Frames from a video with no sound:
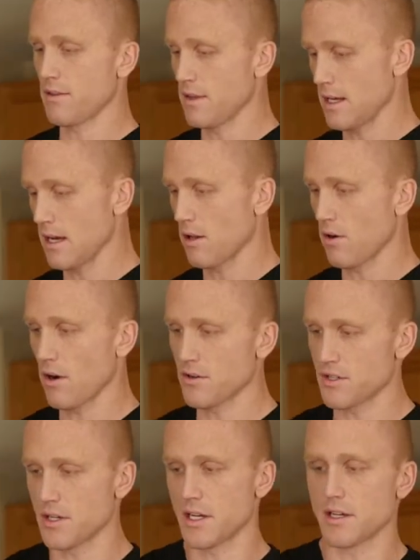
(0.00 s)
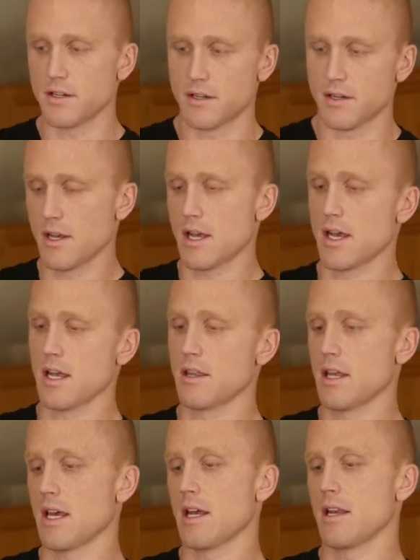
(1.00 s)
the L-arginine. And
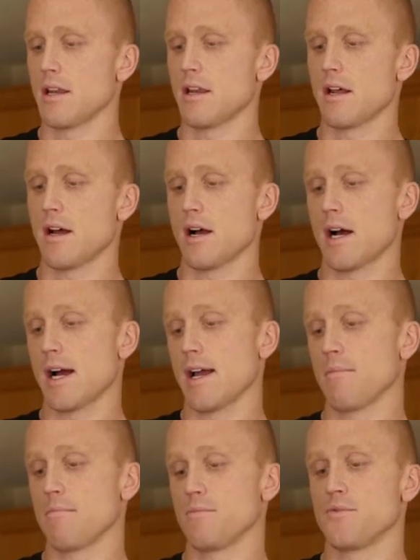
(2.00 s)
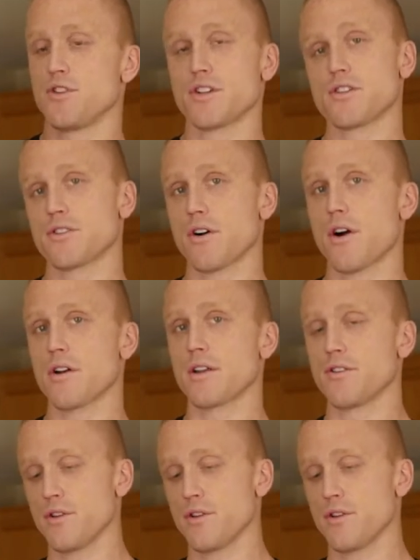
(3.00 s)
then I'm just started